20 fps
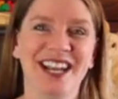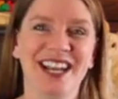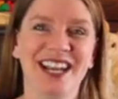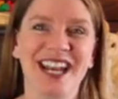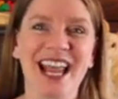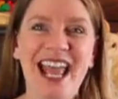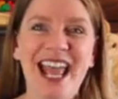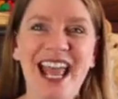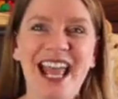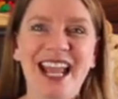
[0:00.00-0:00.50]
and
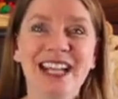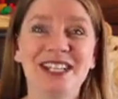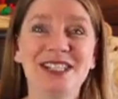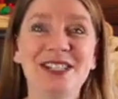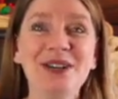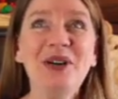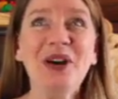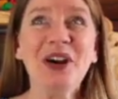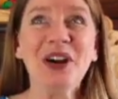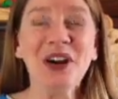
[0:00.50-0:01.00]
it's
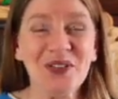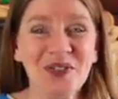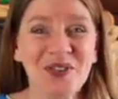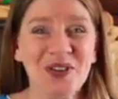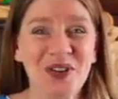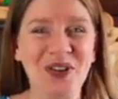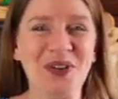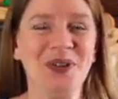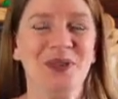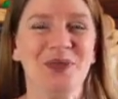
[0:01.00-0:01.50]
so
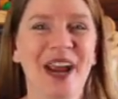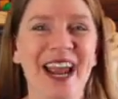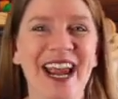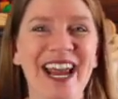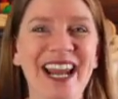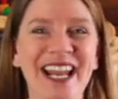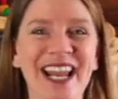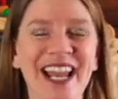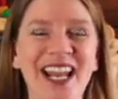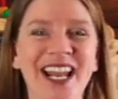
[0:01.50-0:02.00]
hurtful,
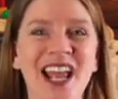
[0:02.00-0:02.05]
right?